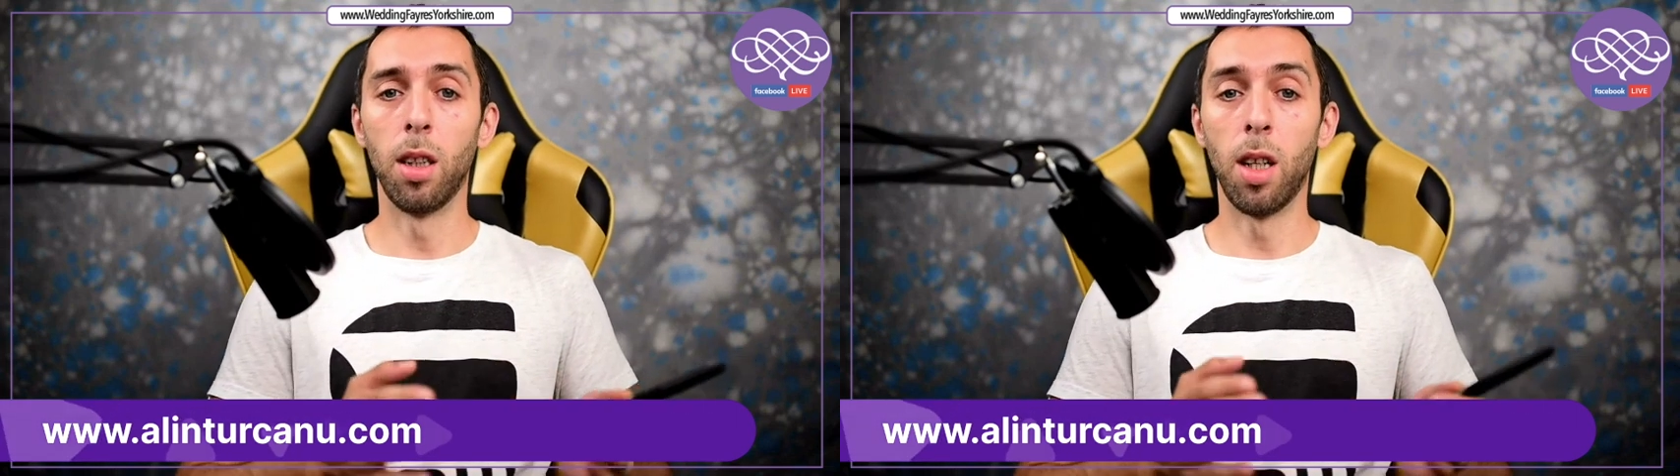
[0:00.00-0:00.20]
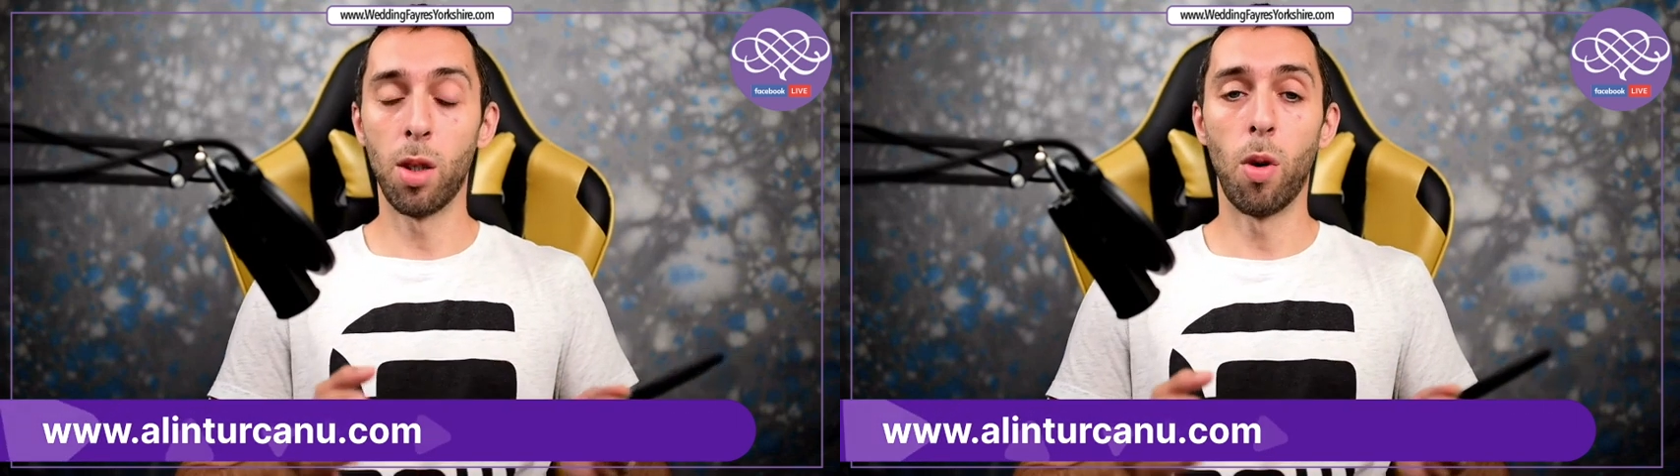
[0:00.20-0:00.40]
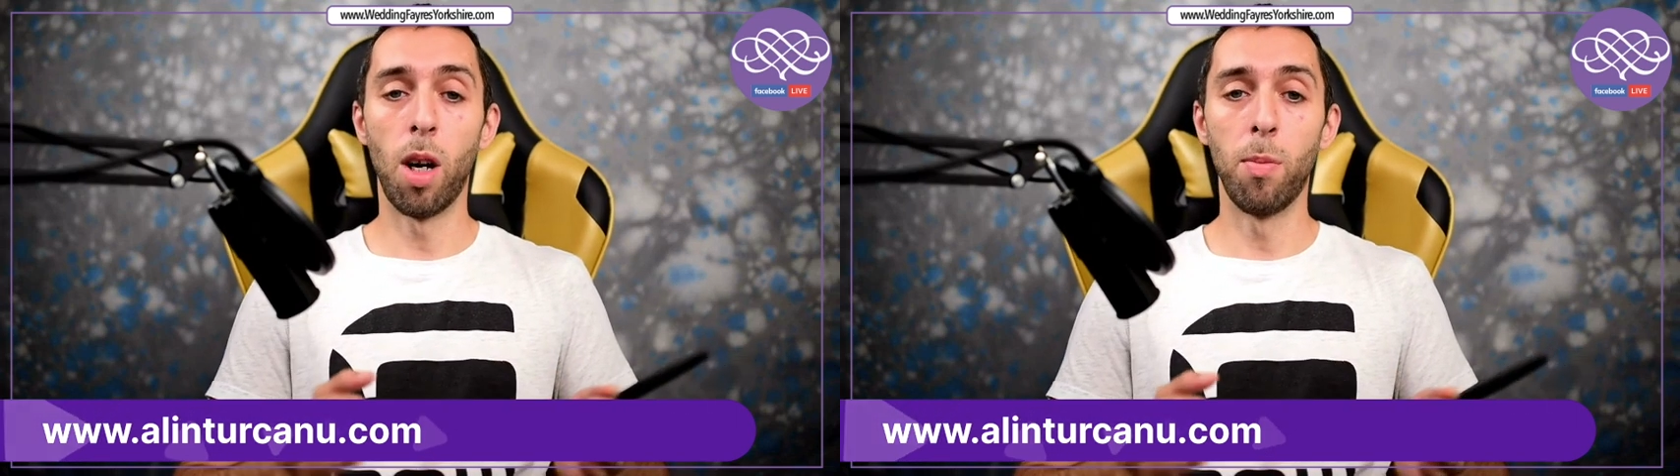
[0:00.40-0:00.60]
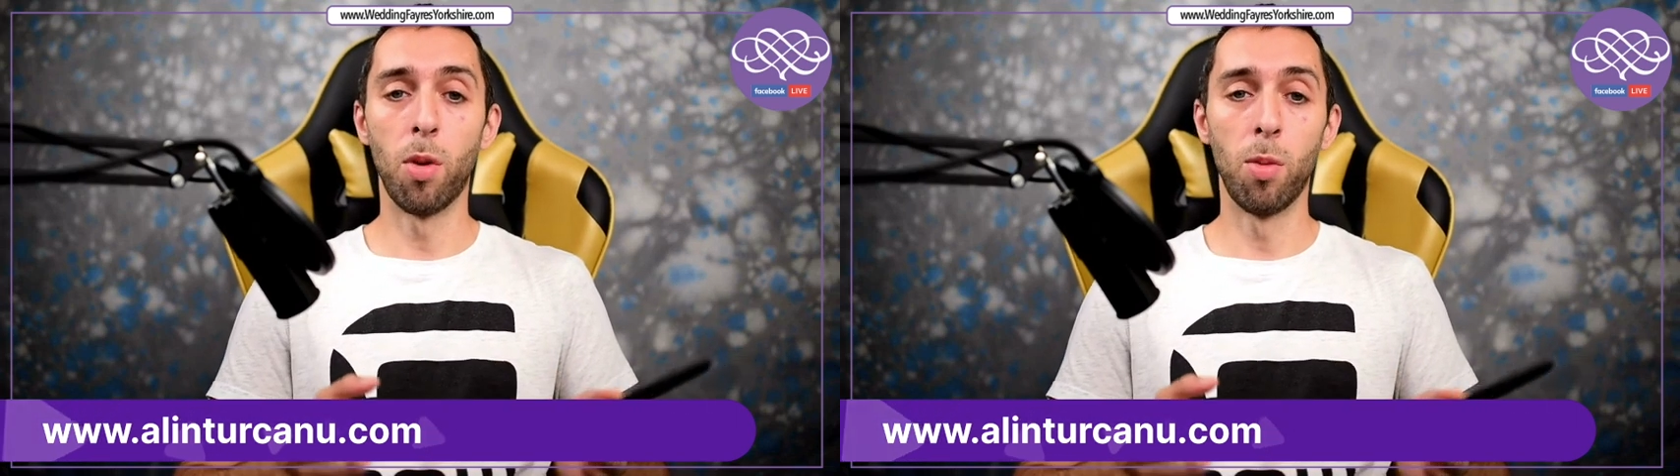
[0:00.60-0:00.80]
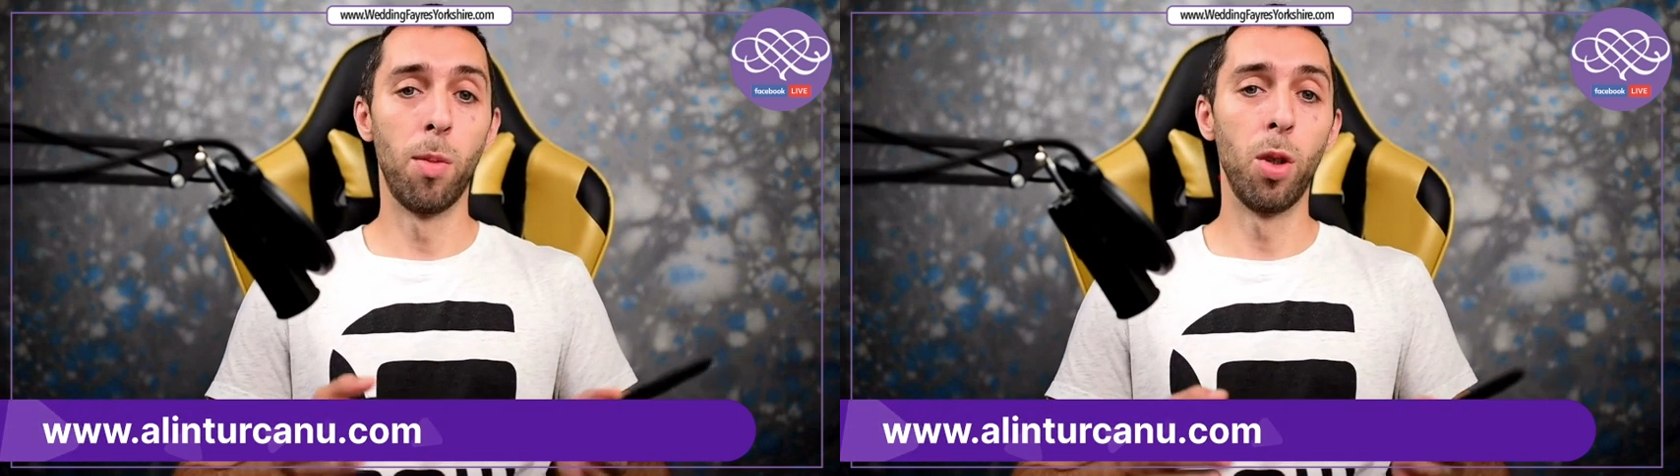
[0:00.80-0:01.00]
that's why
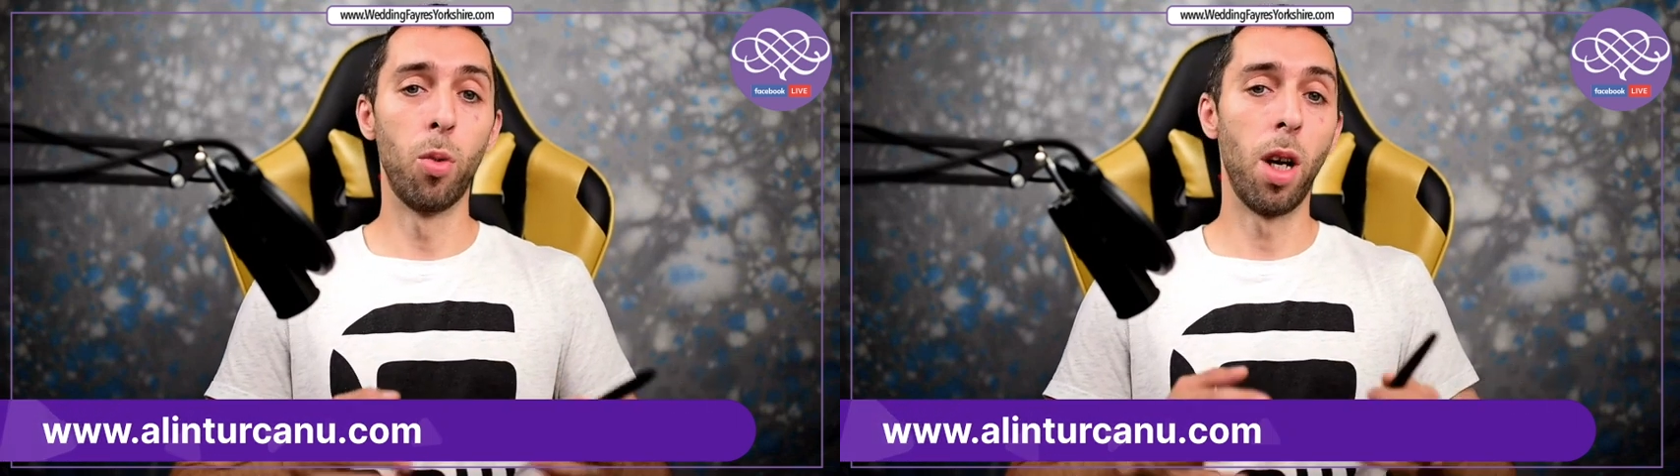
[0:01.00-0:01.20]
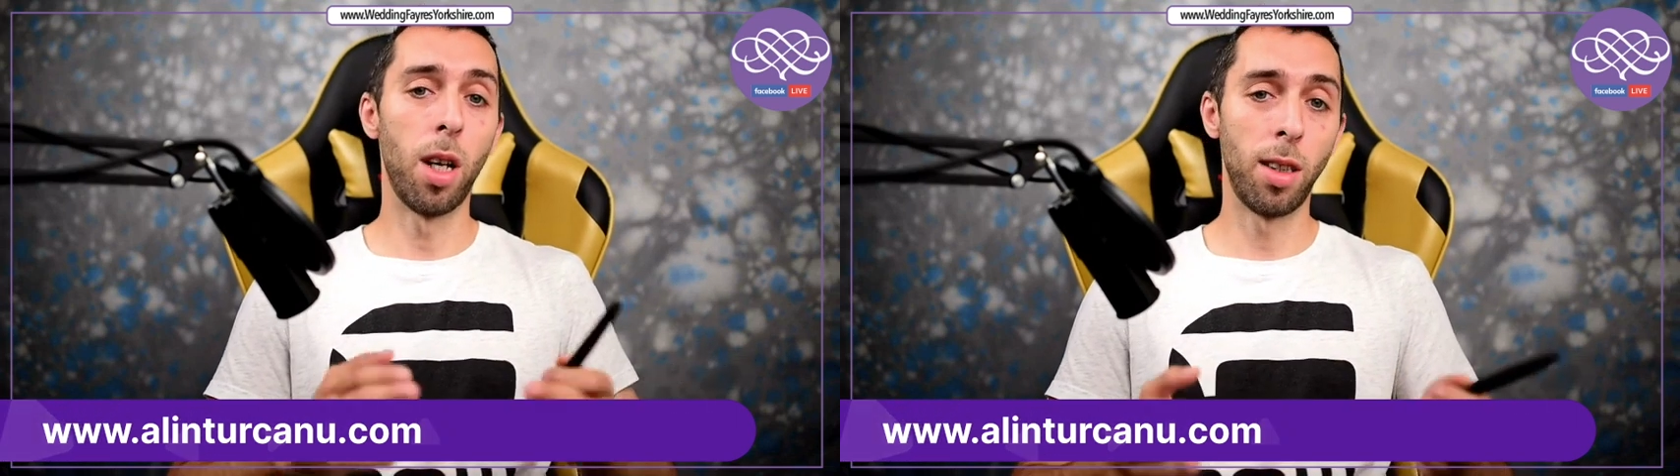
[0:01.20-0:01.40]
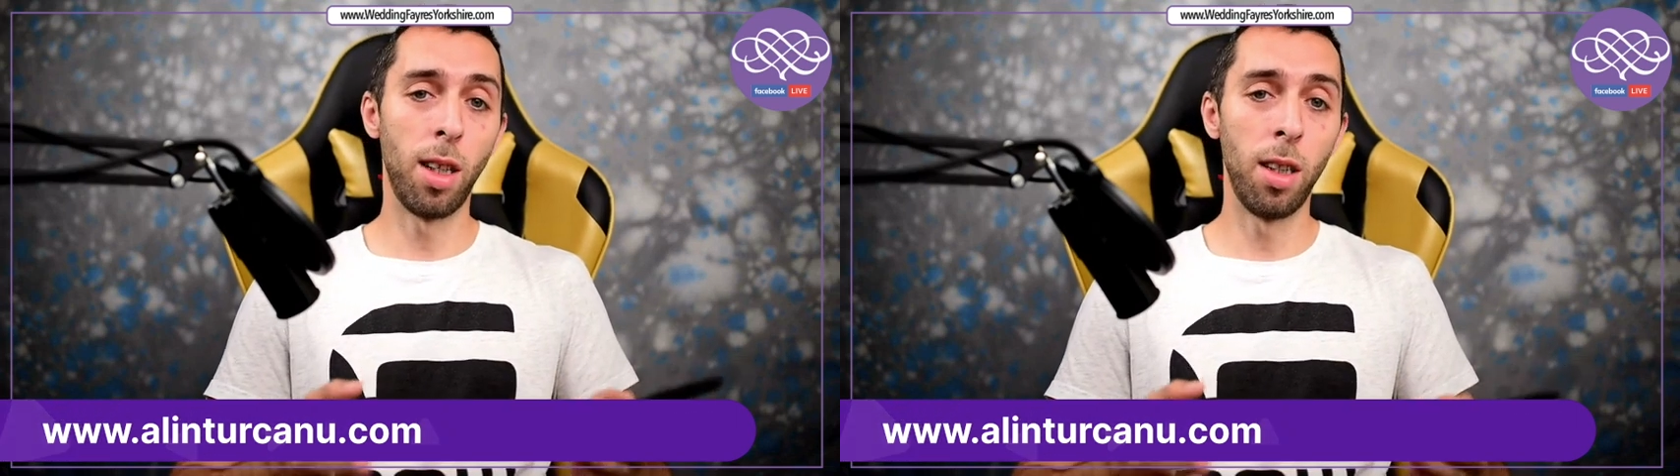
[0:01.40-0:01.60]
probably we are still in